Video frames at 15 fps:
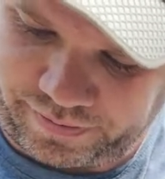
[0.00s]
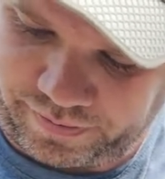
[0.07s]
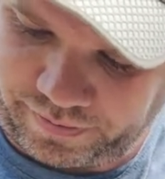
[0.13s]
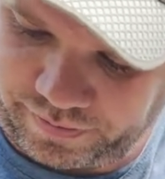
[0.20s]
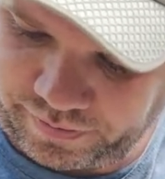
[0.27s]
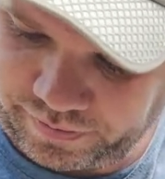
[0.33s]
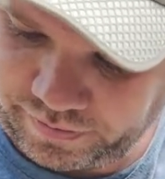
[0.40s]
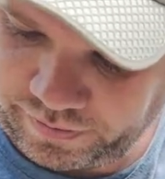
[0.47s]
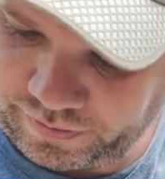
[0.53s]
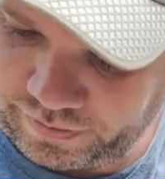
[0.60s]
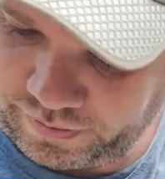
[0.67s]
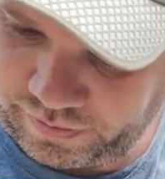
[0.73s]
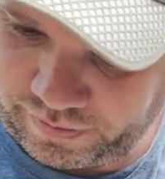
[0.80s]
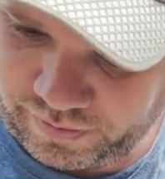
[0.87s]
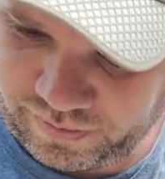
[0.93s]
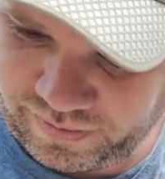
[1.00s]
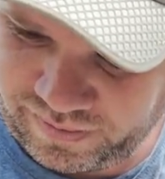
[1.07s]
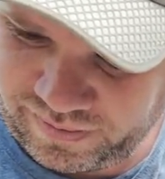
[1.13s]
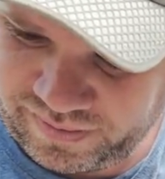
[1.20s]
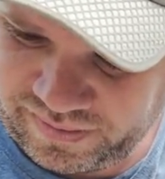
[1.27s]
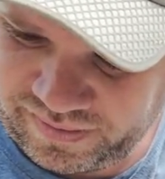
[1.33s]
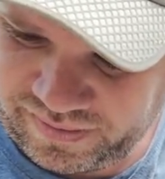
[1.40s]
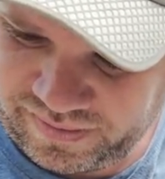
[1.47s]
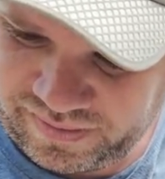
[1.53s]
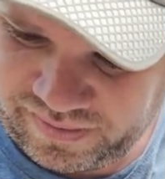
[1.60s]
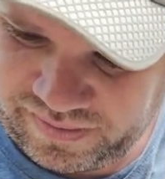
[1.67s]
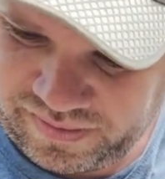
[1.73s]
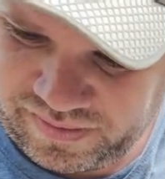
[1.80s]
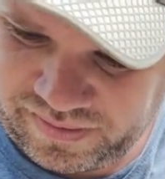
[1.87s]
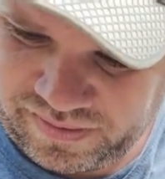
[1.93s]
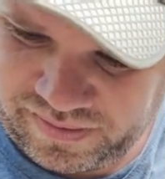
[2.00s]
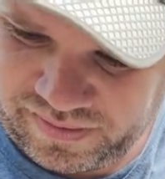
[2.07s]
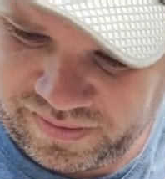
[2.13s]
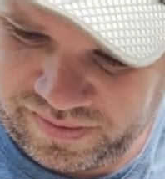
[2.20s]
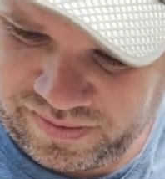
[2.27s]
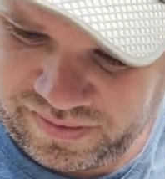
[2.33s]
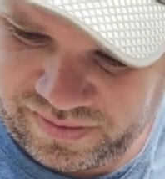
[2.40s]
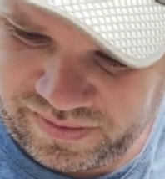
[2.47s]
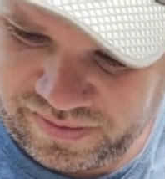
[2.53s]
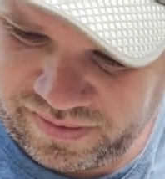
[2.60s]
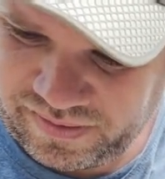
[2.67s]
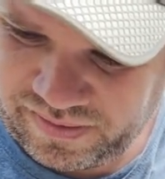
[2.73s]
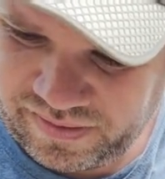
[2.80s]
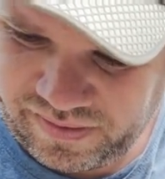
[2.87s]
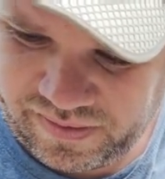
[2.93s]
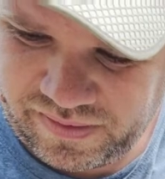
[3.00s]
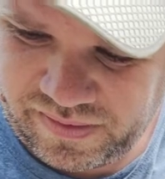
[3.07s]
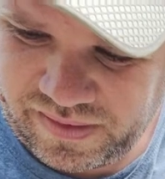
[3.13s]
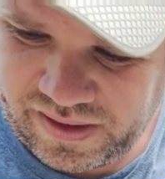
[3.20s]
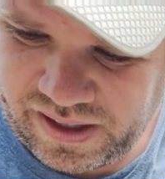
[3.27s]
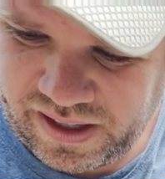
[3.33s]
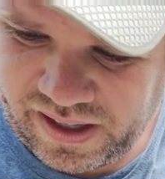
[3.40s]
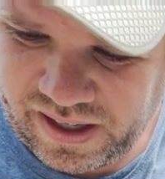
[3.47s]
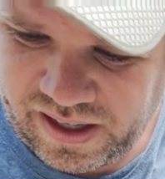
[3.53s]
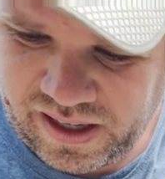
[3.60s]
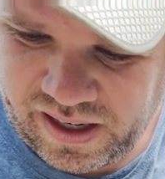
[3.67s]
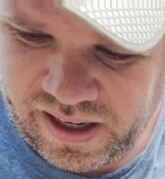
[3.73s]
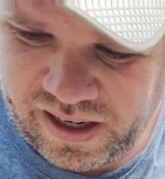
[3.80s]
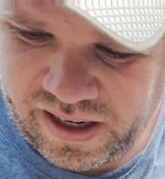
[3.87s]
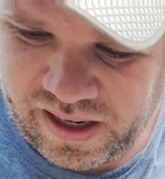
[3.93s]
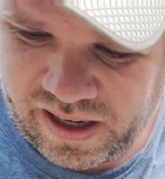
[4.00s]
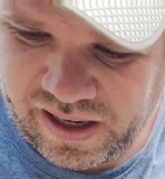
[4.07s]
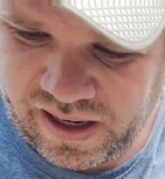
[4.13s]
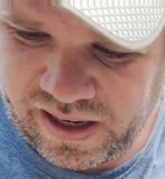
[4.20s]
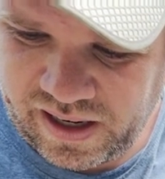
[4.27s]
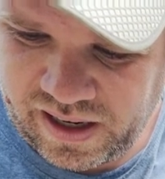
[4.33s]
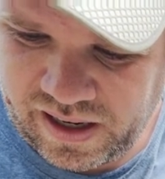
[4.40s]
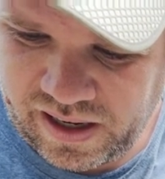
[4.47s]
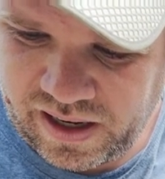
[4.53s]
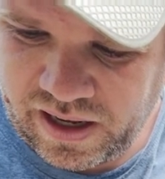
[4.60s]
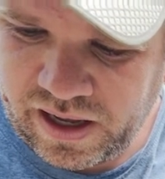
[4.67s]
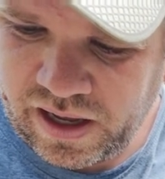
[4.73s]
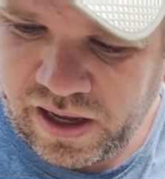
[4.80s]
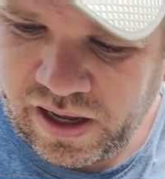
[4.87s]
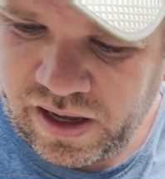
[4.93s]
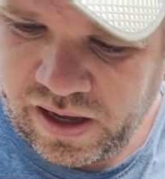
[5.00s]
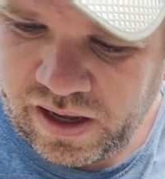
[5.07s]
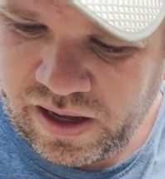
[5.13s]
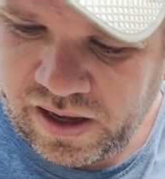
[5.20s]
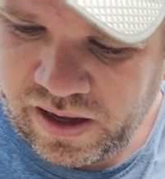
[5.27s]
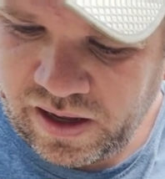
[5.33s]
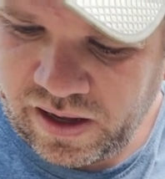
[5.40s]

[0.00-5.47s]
No one is speaking in this clip.